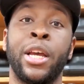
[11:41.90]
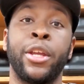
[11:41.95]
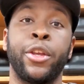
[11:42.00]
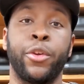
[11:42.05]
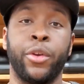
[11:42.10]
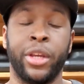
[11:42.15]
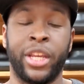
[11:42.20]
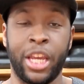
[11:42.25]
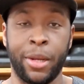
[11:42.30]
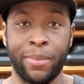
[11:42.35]

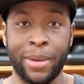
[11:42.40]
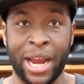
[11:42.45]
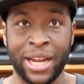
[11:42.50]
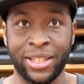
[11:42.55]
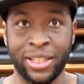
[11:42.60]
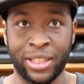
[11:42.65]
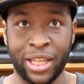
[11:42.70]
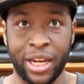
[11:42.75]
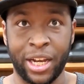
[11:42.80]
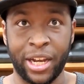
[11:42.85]
You can keep nice
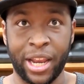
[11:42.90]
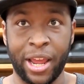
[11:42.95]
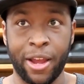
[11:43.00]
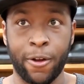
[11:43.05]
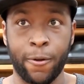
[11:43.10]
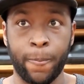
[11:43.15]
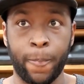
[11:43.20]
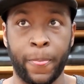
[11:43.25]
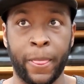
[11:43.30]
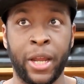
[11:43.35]
and steady
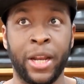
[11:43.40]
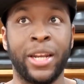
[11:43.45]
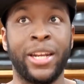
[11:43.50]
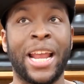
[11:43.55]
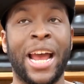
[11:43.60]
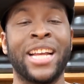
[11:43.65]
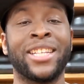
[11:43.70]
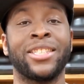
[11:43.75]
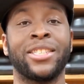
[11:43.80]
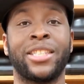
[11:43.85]
down,
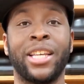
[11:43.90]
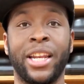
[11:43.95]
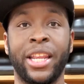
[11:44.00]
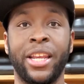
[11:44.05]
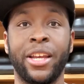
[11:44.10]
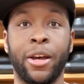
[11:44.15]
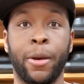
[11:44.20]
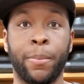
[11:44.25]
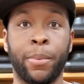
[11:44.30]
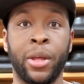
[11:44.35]
nice and
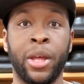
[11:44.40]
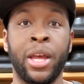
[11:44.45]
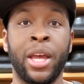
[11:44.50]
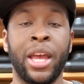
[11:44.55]
steady up.